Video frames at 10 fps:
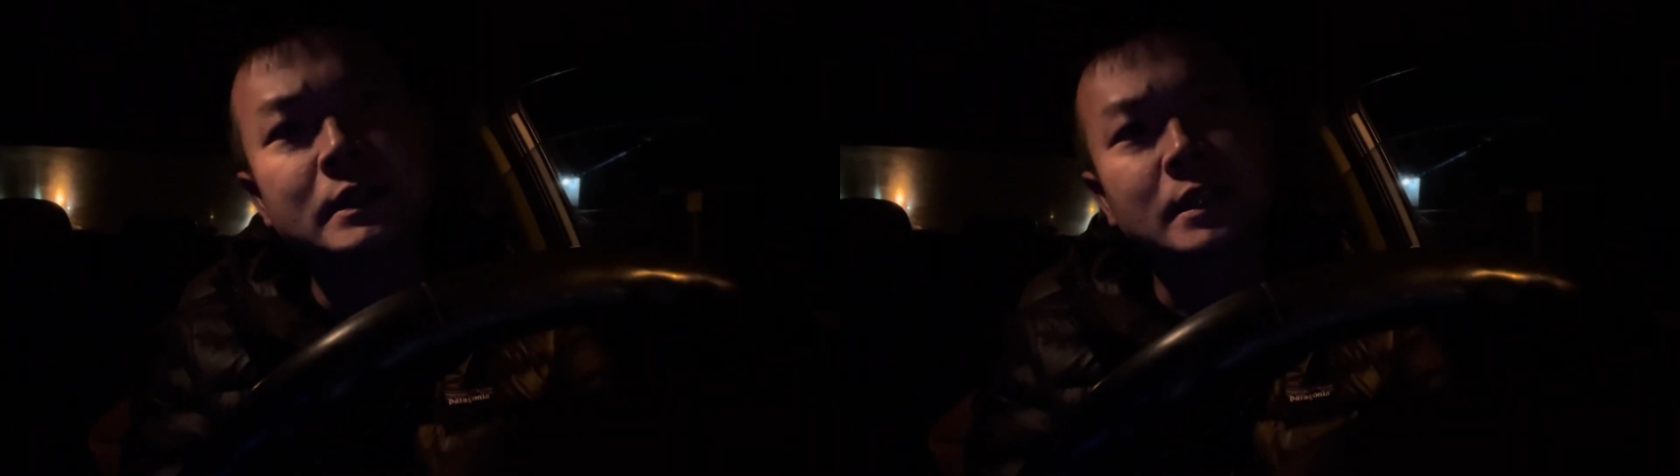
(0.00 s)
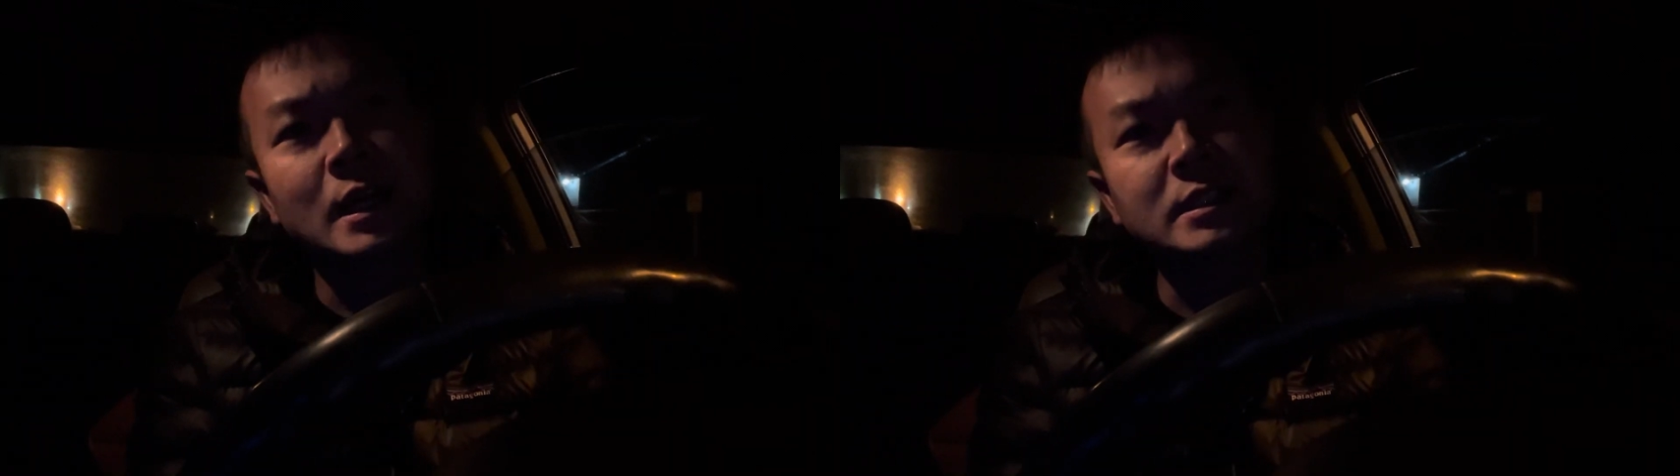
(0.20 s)

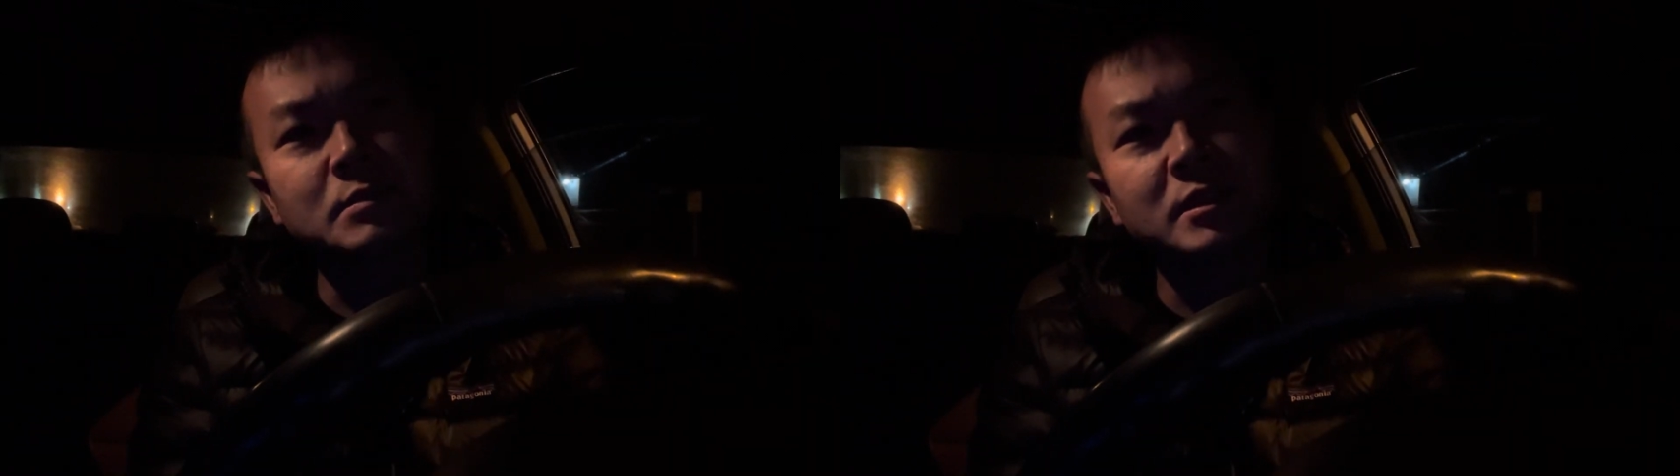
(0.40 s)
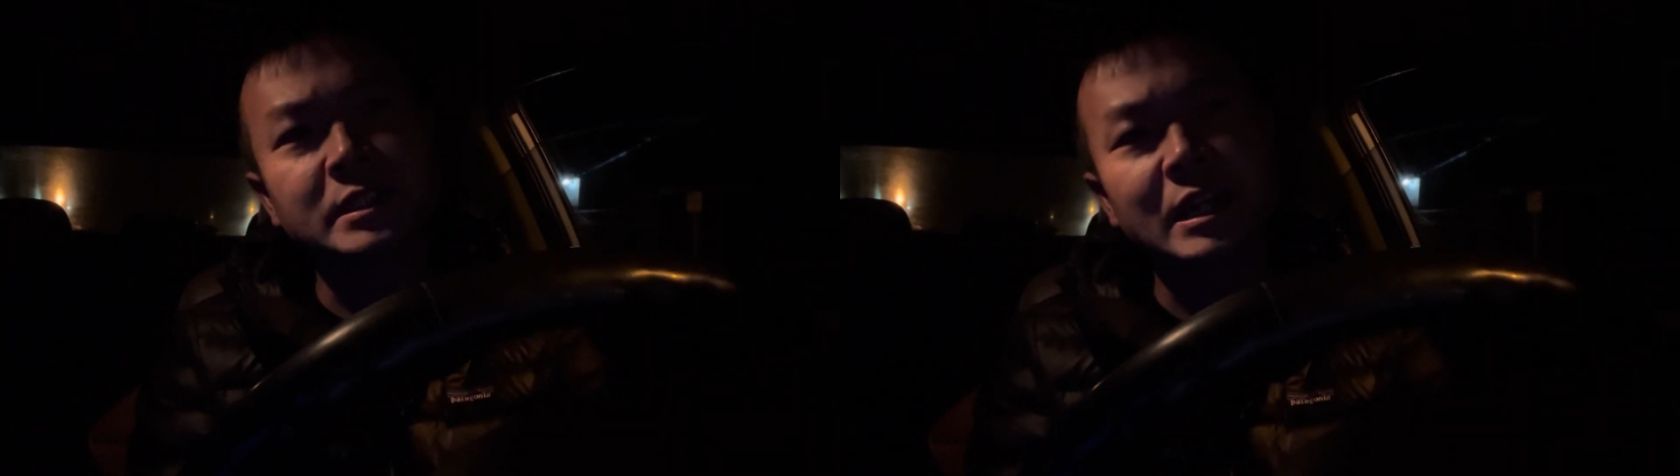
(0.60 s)

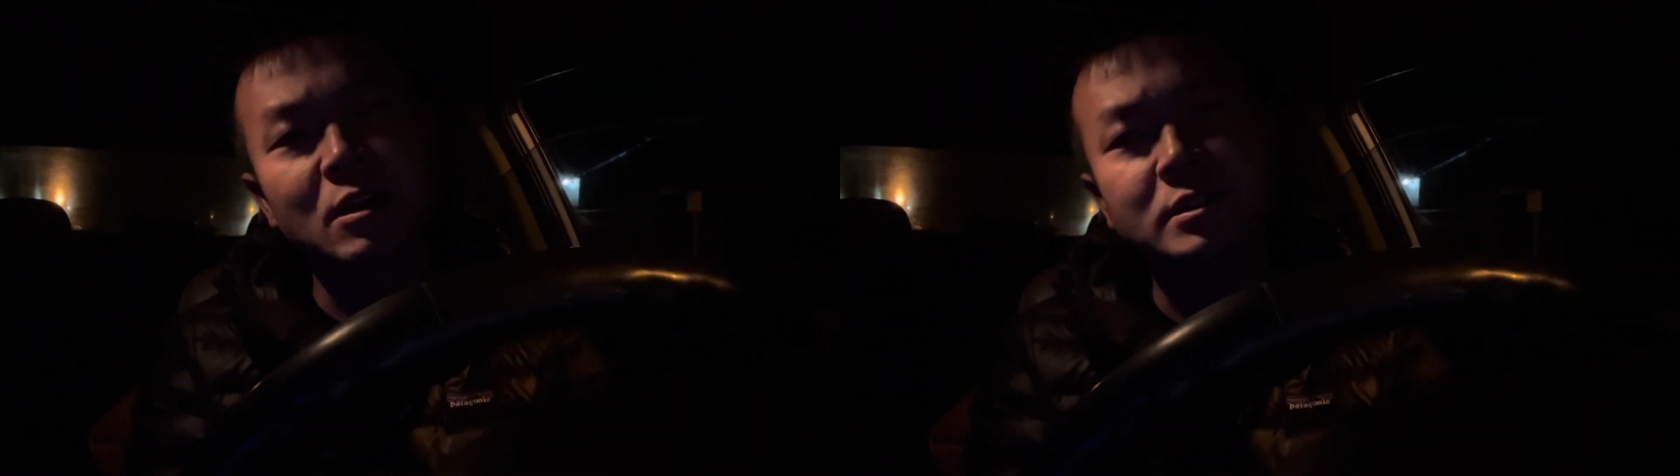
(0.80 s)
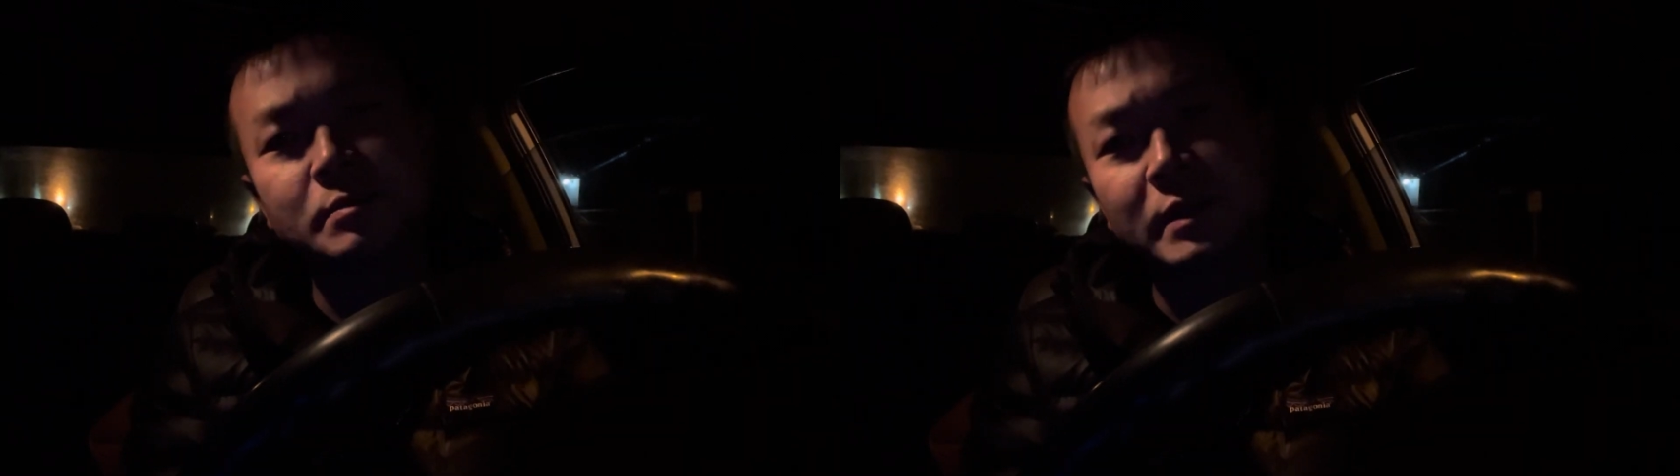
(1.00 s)
customer
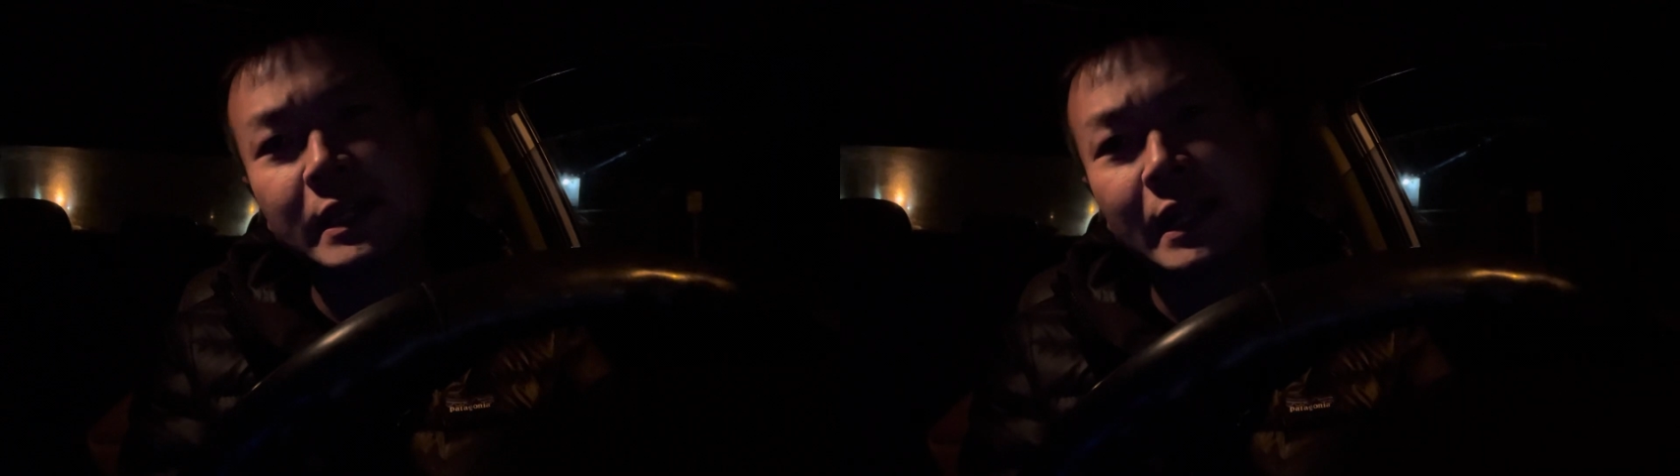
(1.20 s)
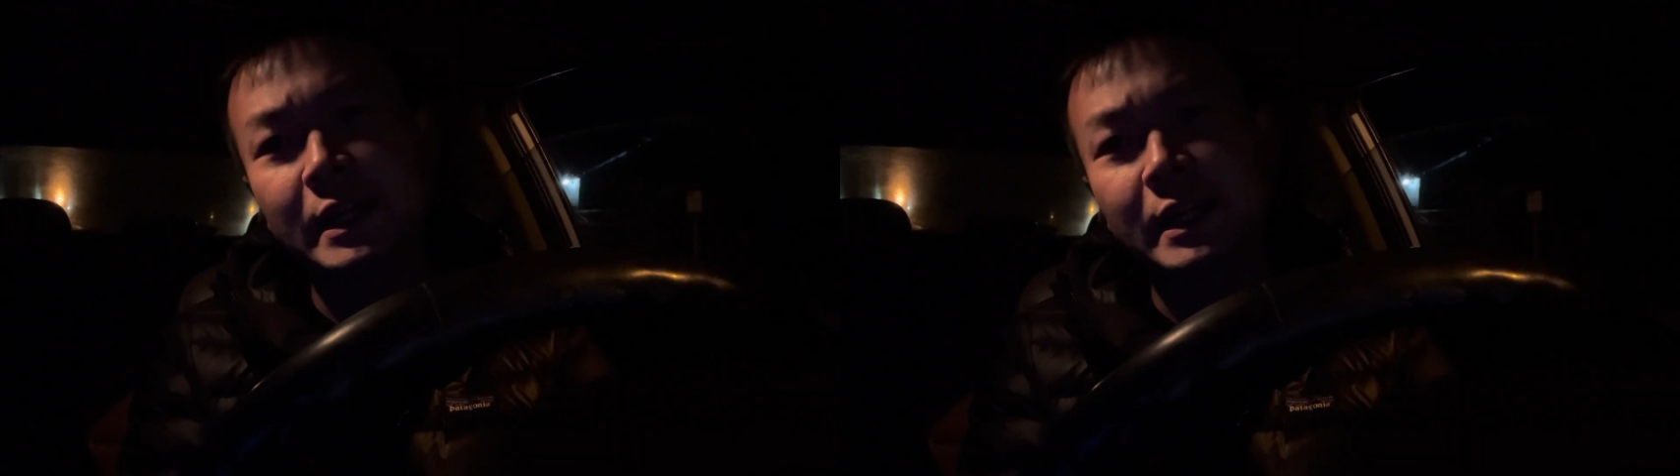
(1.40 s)
tells me that